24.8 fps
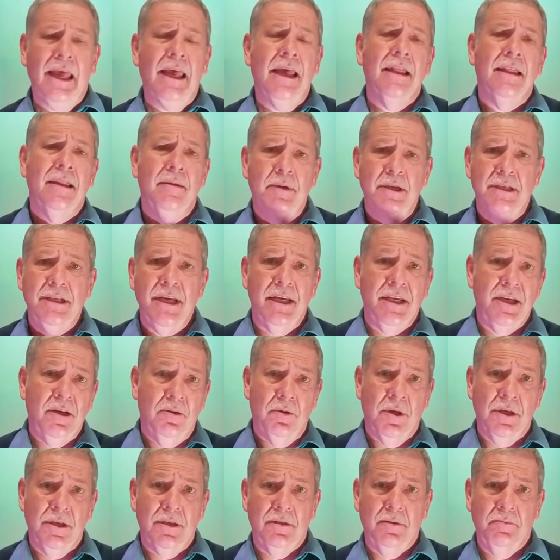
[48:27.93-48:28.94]
Let me take
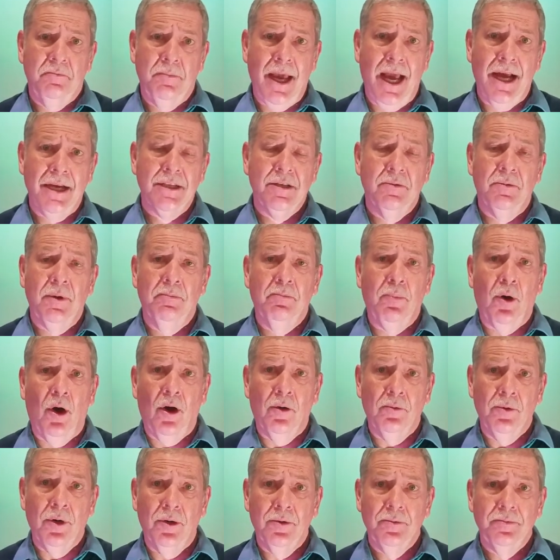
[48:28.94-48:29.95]
you back to what Paul
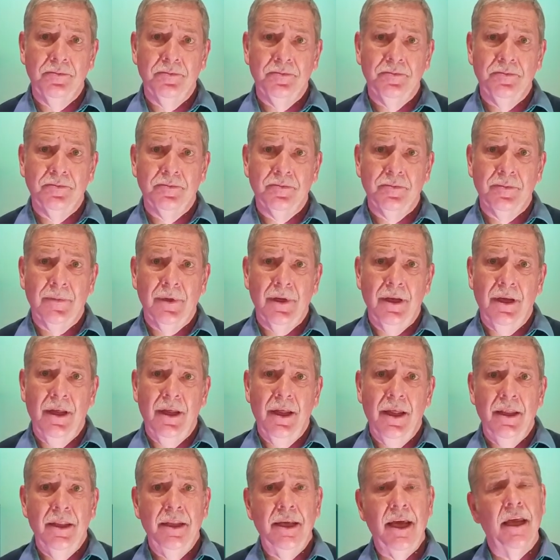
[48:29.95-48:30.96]
wrote.
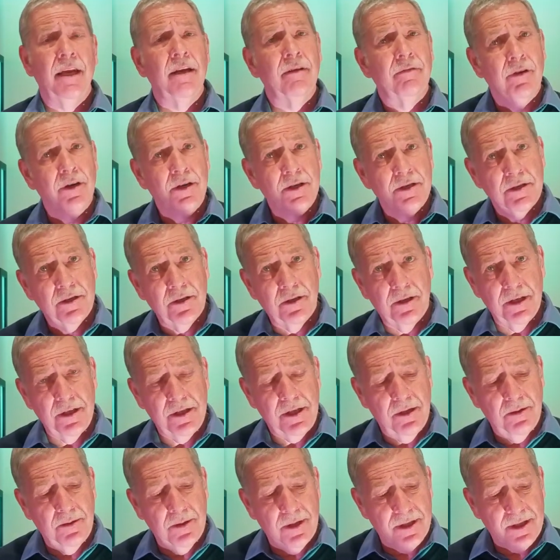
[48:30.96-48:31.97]
The end of verse
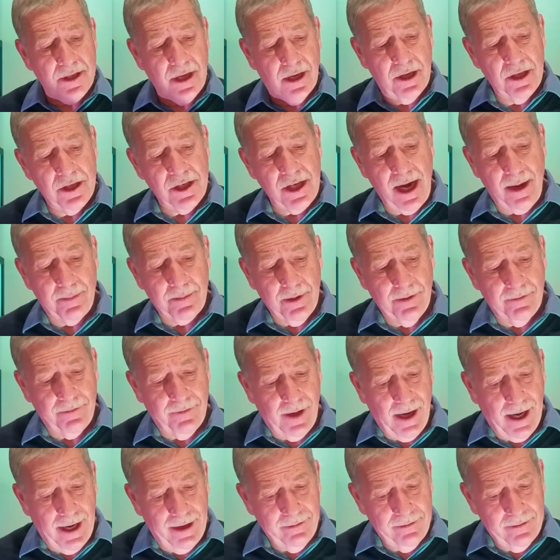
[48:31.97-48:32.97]
32 and the start of chapter
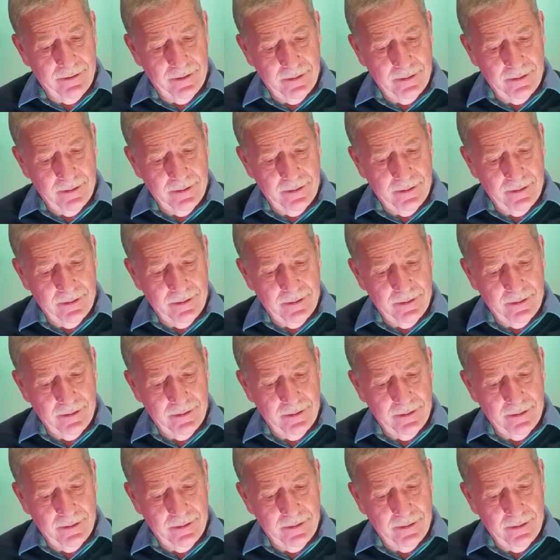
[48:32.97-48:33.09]
5